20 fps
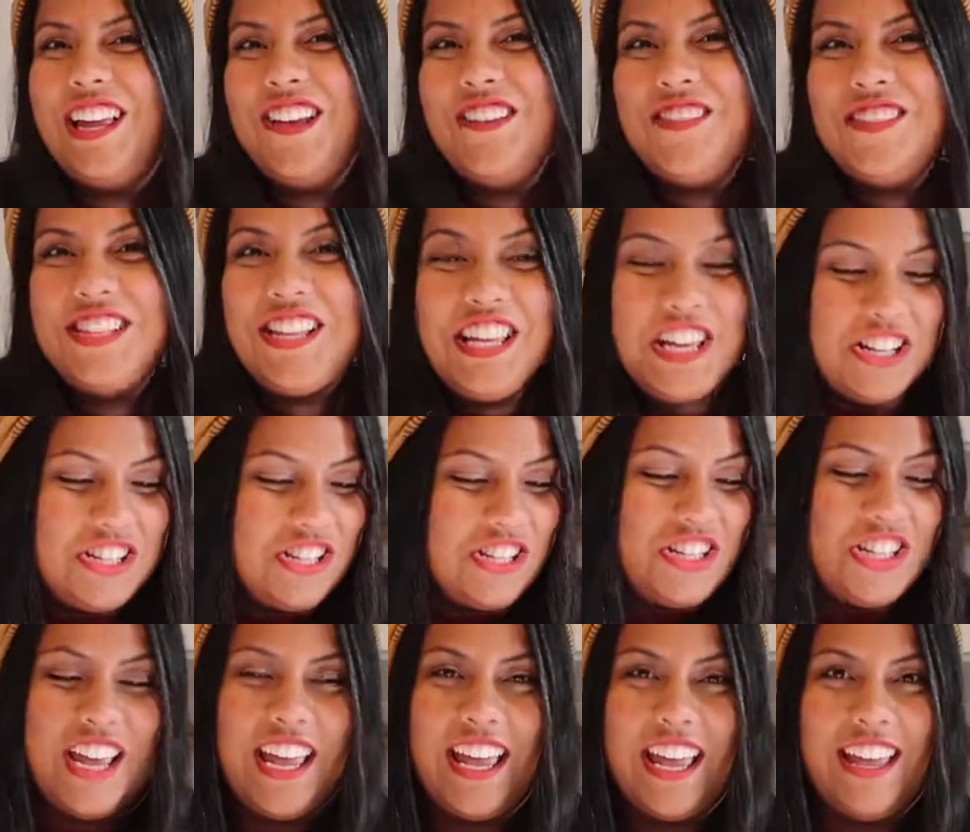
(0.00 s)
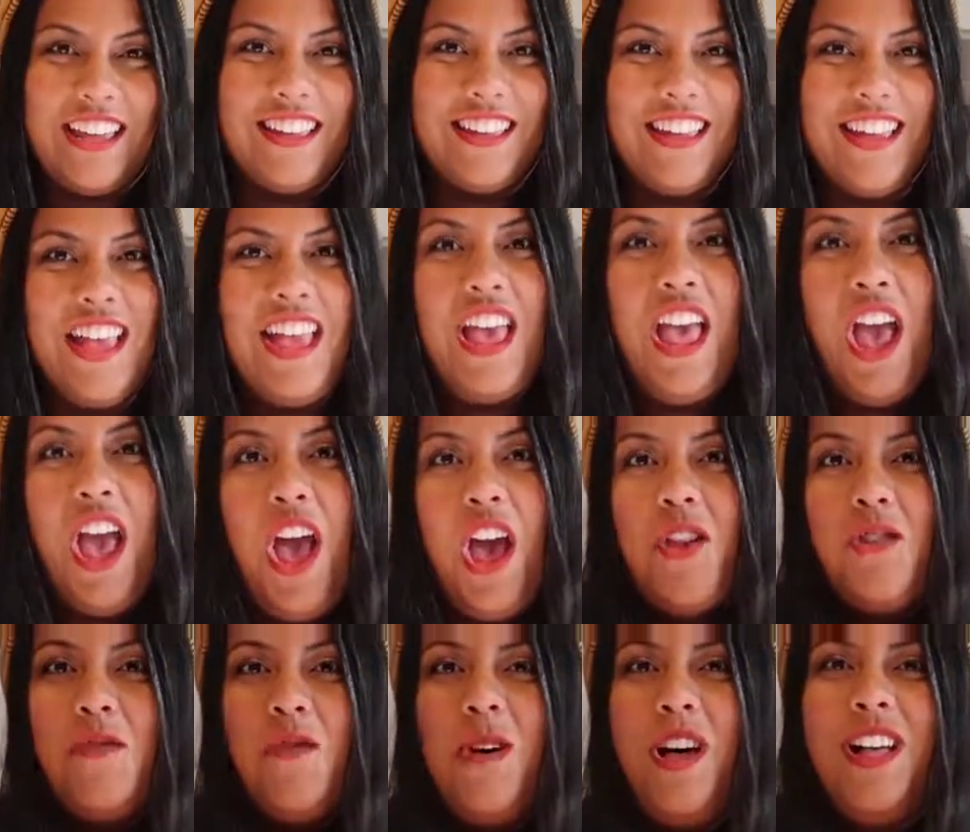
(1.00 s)
loves, it's Jei,
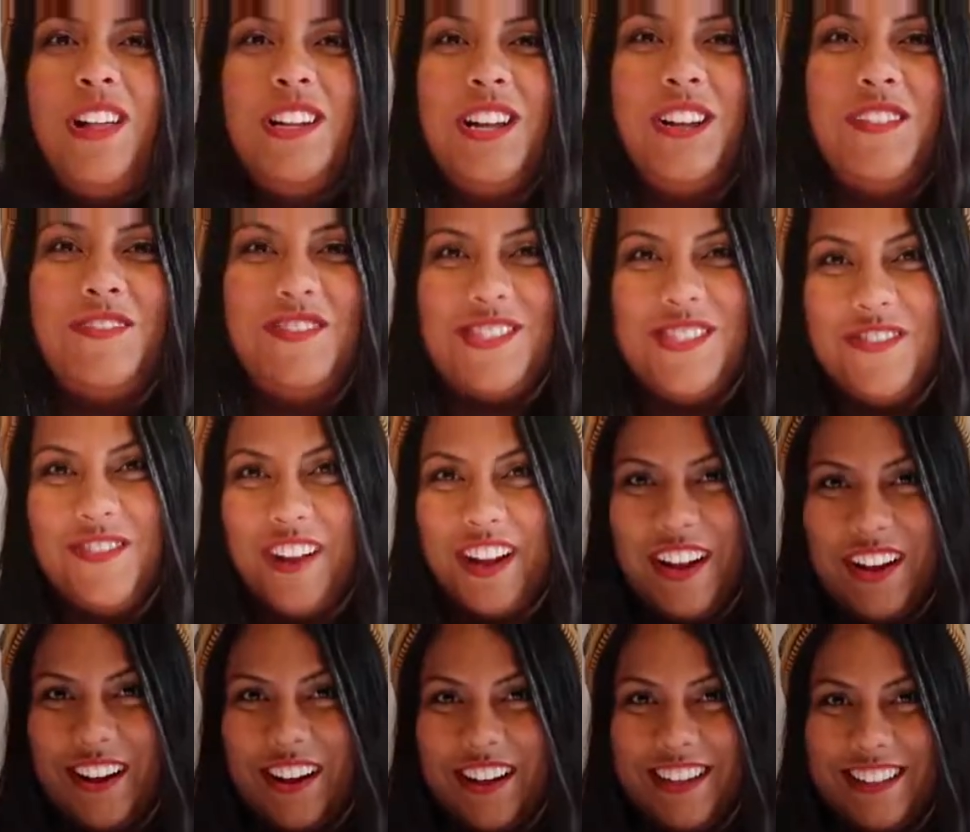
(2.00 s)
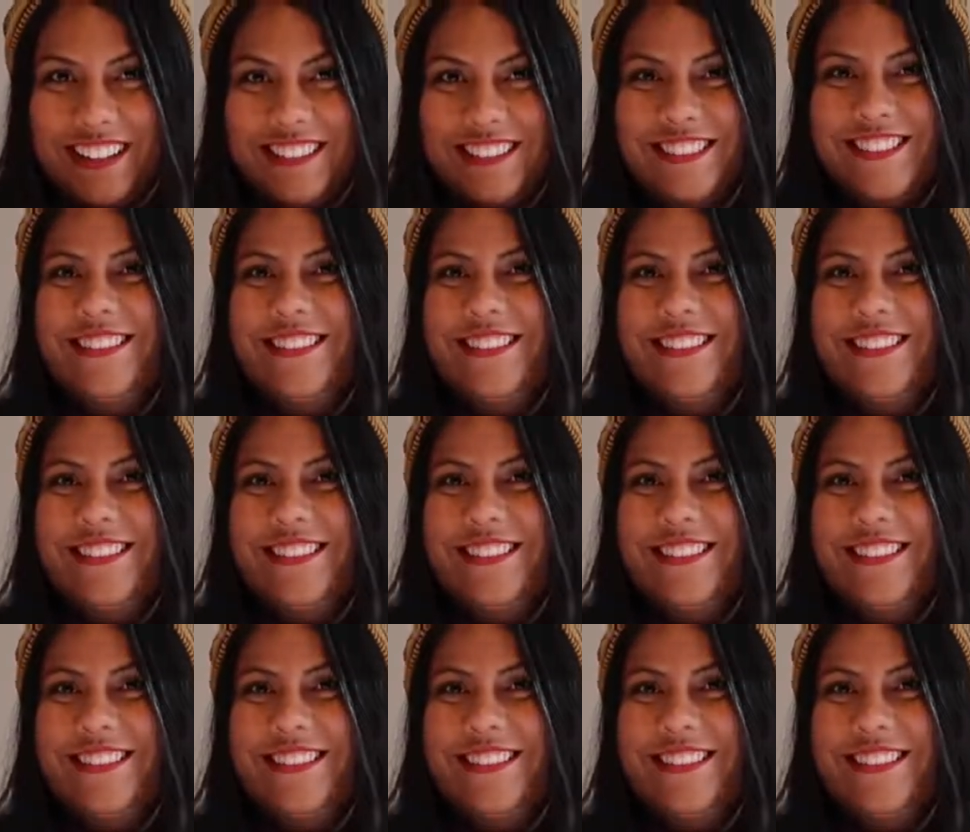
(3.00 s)
and welcome to my garden.